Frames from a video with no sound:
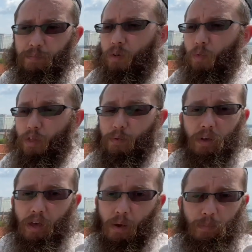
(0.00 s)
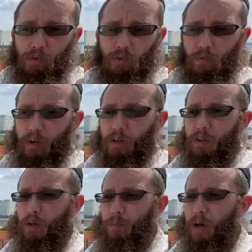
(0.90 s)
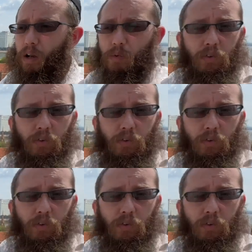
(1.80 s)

whether on campus or regular Chabad house.